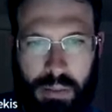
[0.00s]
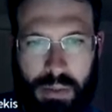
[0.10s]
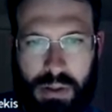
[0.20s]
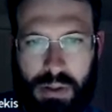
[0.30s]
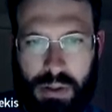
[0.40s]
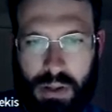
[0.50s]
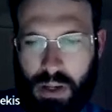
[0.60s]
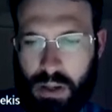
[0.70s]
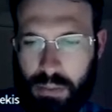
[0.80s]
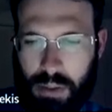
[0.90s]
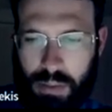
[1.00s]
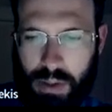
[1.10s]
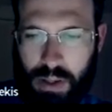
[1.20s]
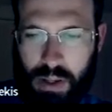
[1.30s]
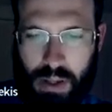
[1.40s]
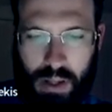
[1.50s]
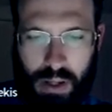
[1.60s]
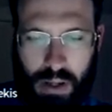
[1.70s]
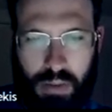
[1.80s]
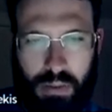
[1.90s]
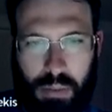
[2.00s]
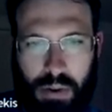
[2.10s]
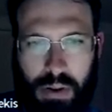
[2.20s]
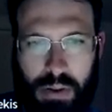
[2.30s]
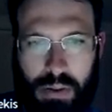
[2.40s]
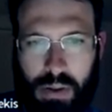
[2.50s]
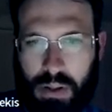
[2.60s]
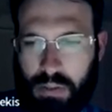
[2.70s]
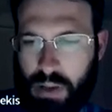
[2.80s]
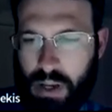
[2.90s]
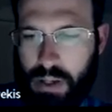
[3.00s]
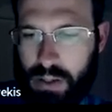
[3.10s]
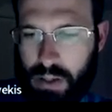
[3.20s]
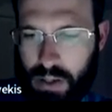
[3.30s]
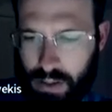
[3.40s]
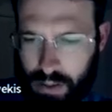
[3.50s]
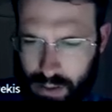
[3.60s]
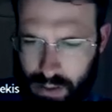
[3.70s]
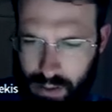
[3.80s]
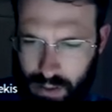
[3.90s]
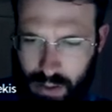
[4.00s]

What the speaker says: This looks like it might be an ovenbird, so I'll leave that as a call.